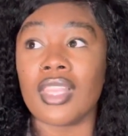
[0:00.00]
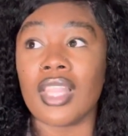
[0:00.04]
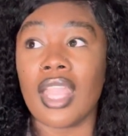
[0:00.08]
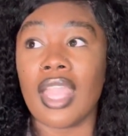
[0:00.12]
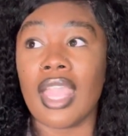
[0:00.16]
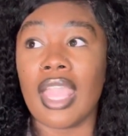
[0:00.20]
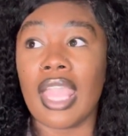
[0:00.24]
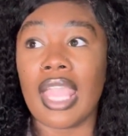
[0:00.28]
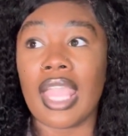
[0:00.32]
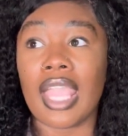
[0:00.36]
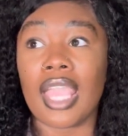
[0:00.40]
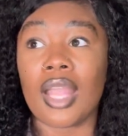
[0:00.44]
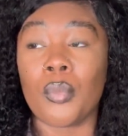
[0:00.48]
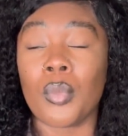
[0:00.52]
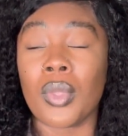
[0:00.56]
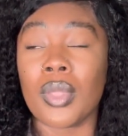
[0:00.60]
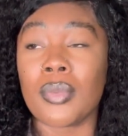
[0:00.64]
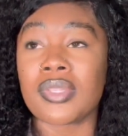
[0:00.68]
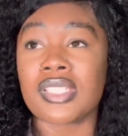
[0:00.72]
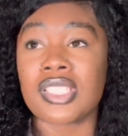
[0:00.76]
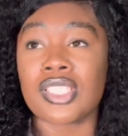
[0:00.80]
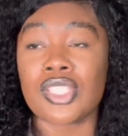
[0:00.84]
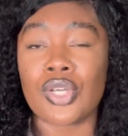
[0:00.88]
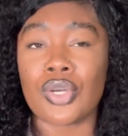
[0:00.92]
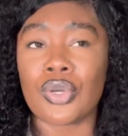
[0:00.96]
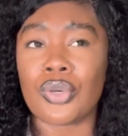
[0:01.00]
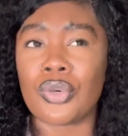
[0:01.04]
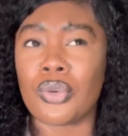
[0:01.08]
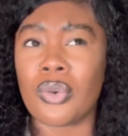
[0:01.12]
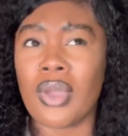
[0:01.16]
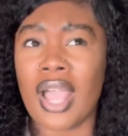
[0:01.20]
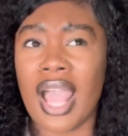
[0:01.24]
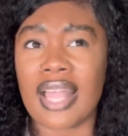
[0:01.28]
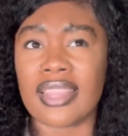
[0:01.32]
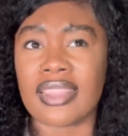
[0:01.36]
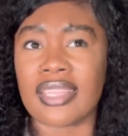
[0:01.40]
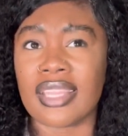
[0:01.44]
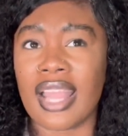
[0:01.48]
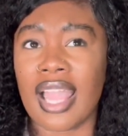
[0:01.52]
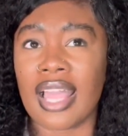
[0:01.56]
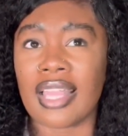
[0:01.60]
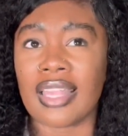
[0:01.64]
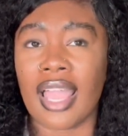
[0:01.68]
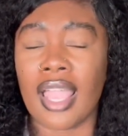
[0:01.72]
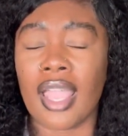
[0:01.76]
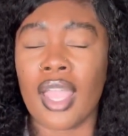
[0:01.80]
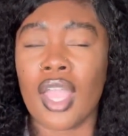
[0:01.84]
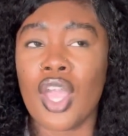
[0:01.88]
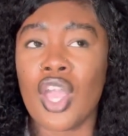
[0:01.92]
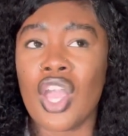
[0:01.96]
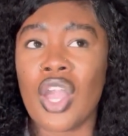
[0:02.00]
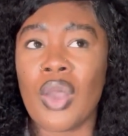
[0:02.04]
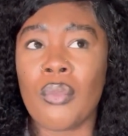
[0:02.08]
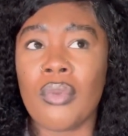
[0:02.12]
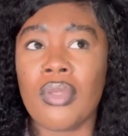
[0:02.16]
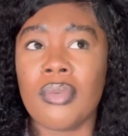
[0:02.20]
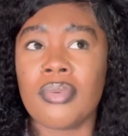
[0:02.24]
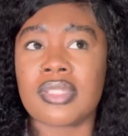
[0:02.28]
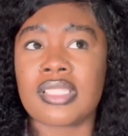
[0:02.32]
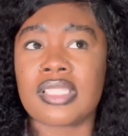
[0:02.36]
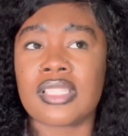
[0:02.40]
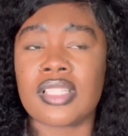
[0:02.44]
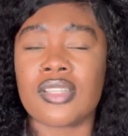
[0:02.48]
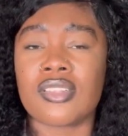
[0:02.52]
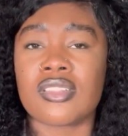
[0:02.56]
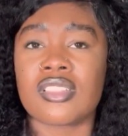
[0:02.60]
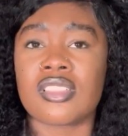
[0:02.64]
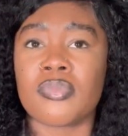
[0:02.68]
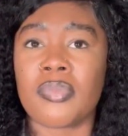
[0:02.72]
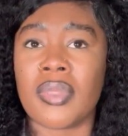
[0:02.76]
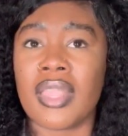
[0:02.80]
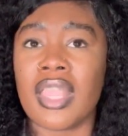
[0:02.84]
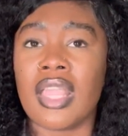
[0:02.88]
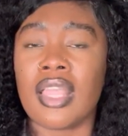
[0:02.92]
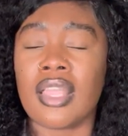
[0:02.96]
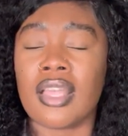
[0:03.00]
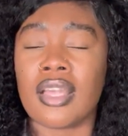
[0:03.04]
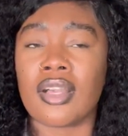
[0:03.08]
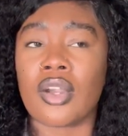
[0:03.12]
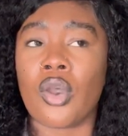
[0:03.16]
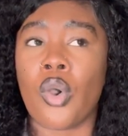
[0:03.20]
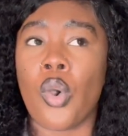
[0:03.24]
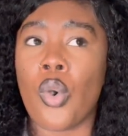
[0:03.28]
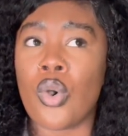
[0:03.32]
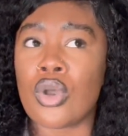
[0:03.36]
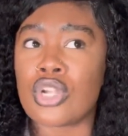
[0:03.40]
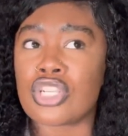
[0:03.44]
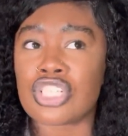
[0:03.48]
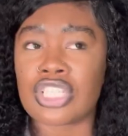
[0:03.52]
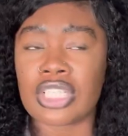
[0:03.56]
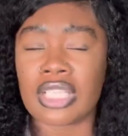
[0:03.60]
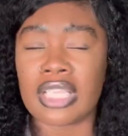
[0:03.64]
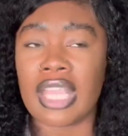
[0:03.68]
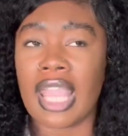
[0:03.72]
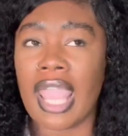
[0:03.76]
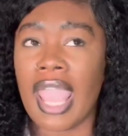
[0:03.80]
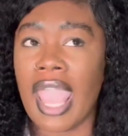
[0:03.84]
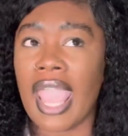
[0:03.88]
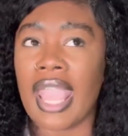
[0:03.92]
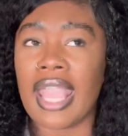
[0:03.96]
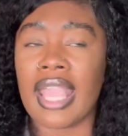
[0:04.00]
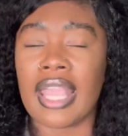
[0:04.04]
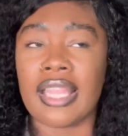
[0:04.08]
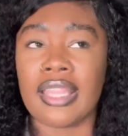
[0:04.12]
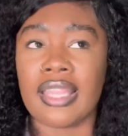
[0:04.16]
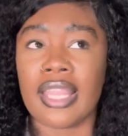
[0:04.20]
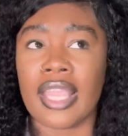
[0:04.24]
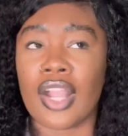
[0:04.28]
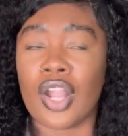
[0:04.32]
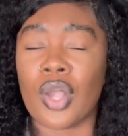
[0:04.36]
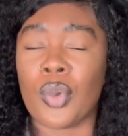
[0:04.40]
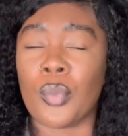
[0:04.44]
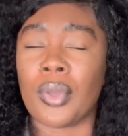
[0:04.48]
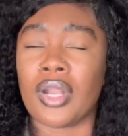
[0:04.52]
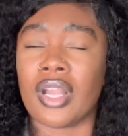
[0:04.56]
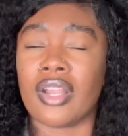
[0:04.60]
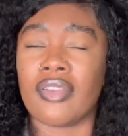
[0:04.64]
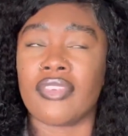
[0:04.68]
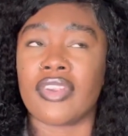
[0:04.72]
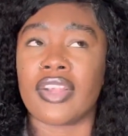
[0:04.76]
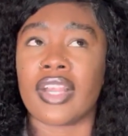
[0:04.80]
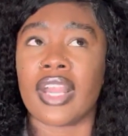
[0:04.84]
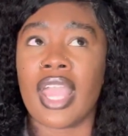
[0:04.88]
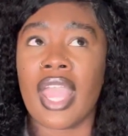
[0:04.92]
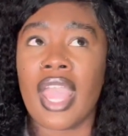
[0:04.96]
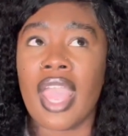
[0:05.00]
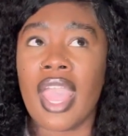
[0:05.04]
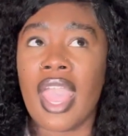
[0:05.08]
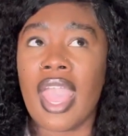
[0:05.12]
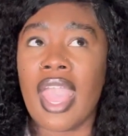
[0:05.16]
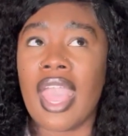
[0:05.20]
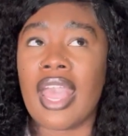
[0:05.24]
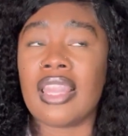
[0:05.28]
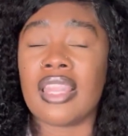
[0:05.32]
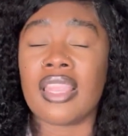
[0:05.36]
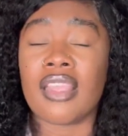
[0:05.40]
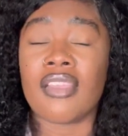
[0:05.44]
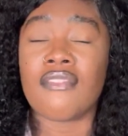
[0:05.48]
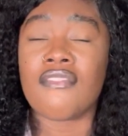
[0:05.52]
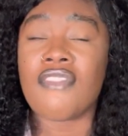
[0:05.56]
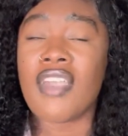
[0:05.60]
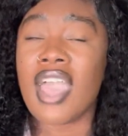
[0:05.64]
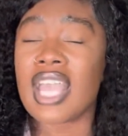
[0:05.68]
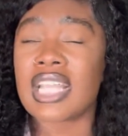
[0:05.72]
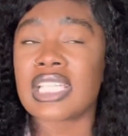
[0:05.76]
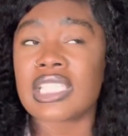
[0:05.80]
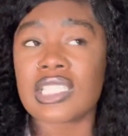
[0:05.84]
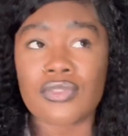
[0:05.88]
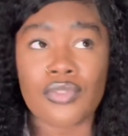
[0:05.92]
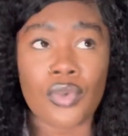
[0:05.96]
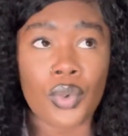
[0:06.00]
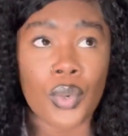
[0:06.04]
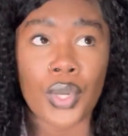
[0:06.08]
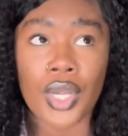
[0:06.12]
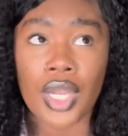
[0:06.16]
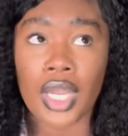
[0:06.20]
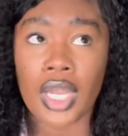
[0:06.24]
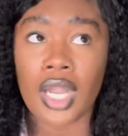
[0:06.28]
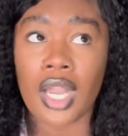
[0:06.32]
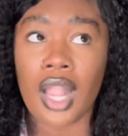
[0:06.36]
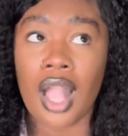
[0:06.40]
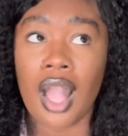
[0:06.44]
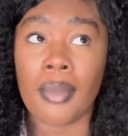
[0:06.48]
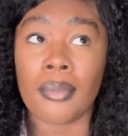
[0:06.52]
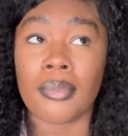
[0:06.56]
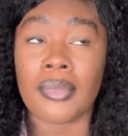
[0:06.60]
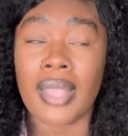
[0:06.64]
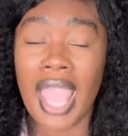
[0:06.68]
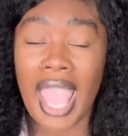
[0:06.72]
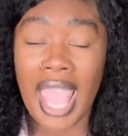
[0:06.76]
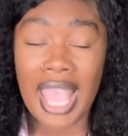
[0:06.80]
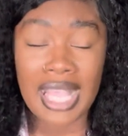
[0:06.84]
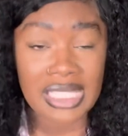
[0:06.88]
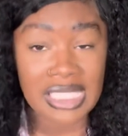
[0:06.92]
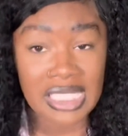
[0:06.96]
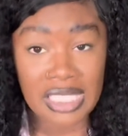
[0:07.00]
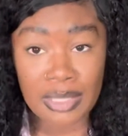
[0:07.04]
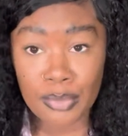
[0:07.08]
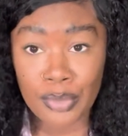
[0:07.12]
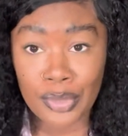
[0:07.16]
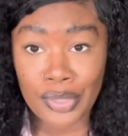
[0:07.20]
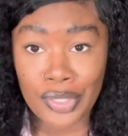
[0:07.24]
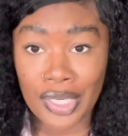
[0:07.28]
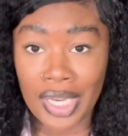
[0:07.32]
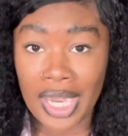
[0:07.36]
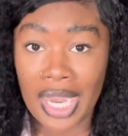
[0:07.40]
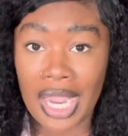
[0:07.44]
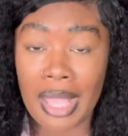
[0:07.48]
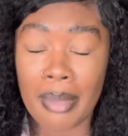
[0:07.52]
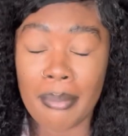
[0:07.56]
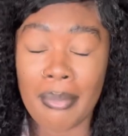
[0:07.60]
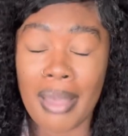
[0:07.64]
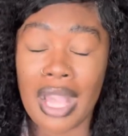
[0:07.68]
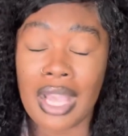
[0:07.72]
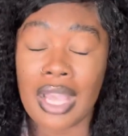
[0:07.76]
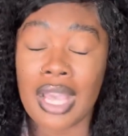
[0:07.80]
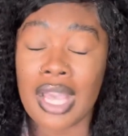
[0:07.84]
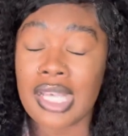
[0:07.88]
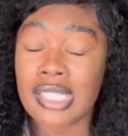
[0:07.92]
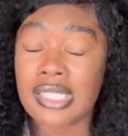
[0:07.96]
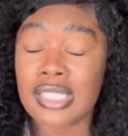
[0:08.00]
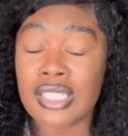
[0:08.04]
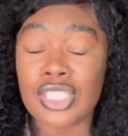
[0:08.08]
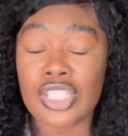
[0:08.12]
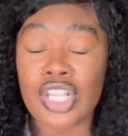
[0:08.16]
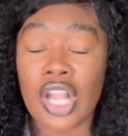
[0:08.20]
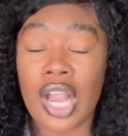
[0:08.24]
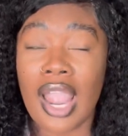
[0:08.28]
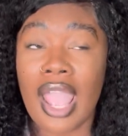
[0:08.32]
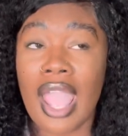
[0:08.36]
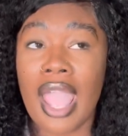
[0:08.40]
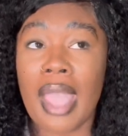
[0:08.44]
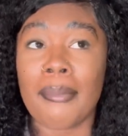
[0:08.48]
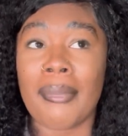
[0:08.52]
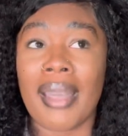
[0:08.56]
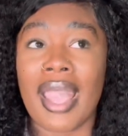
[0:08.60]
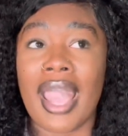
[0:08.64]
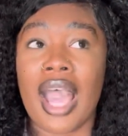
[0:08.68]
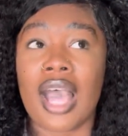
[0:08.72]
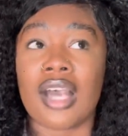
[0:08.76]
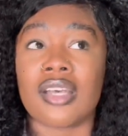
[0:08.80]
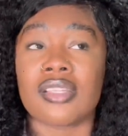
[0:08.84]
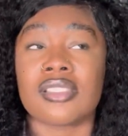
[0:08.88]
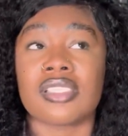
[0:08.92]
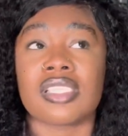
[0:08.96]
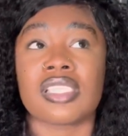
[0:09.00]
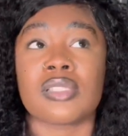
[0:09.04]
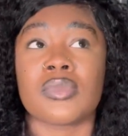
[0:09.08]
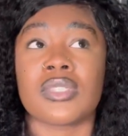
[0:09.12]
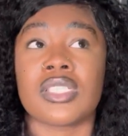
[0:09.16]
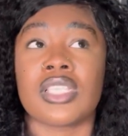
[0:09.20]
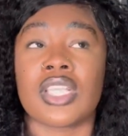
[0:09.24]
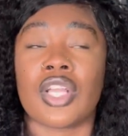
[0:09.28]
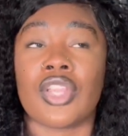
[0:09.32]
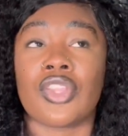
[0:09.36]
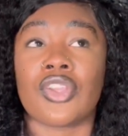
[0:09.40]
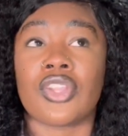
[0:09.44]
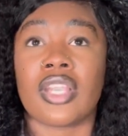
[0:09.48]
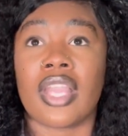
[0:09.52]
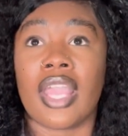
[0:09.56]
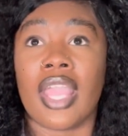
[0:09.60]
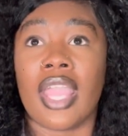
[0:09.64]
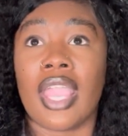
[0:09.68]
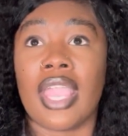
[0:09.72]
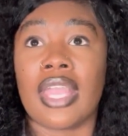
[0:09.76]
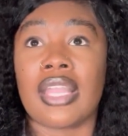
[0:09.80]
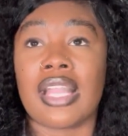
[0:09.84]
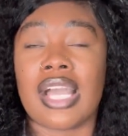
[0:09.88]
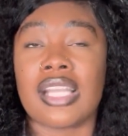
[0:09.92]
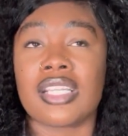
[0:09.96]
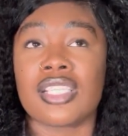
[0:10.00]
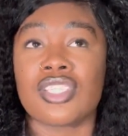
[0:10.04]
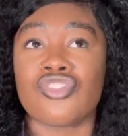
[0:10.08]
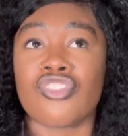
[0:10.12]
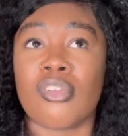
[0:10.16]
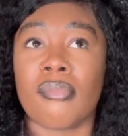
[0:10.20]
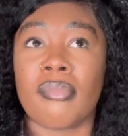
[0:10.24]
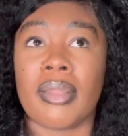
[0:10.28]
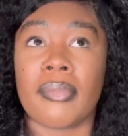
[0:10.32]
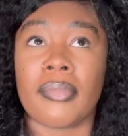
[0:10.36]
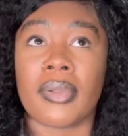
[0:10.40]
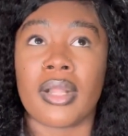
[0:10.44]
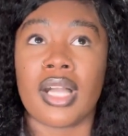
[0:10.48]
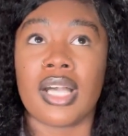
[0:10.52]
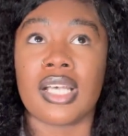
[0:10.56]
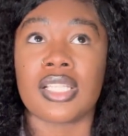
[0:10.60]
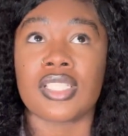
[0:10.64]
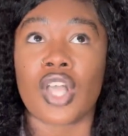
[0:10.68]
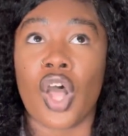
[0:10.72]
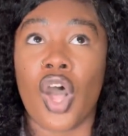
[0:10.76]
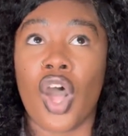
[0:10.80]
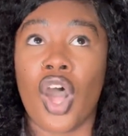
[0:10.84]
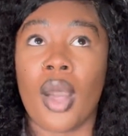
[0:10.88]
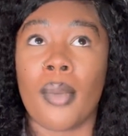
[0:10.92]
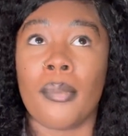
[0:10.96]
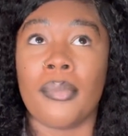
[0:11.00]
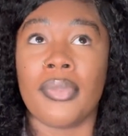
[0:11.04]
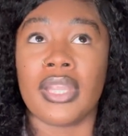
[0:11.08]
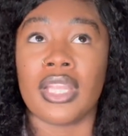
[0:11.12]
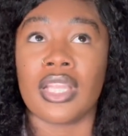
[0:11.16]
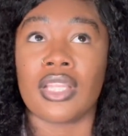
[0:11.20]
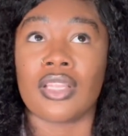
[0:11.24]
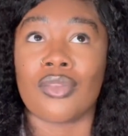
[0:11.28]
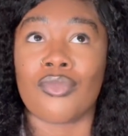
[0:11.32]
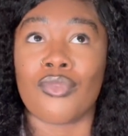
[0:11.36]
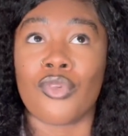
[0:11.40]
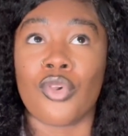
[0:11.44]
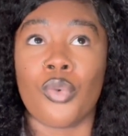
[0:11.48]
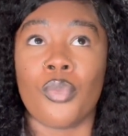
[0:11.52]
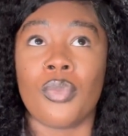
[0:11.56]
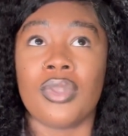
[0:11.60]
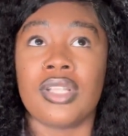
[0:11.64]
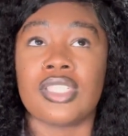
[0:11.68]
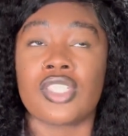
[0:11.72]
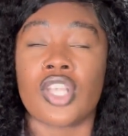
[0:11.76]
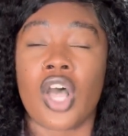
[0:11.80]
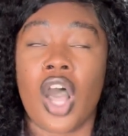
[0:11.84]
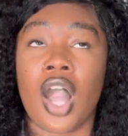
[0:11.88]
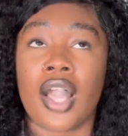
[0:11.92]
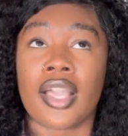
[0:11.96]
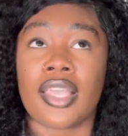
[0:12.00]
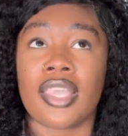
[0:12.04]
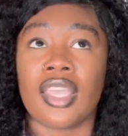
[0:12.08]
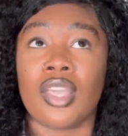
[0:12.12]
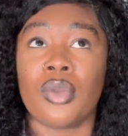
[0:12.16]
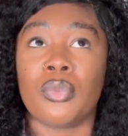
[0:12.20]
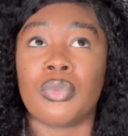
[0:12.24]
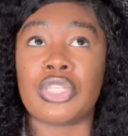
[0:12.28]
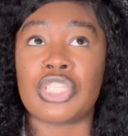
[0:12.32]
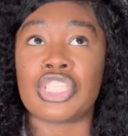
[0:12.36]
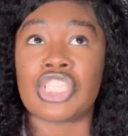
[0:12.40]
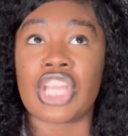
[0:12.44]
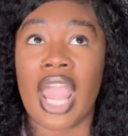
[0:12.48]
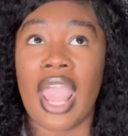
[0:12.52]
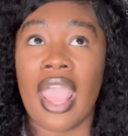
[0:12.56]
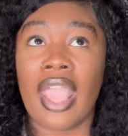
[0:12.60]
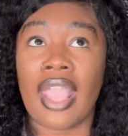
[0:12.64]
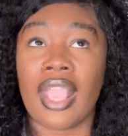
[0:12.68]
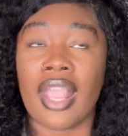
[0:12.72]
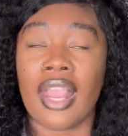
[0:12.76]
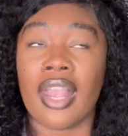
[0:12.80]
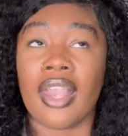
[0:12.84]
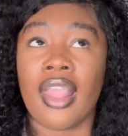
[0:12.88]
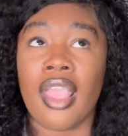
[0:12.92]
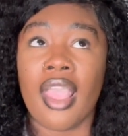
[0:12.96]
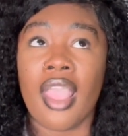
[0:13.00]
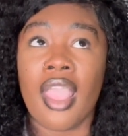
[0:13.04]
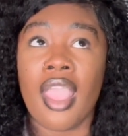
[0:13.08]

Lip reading: And we were still cool after that. Like, we would still speak cordially, hey, in there or whatever. And then fast forward, I'm at Cinema Grand. My cousins are at my house this particular day, and I just remember us all being in the room. We talking, we chatting,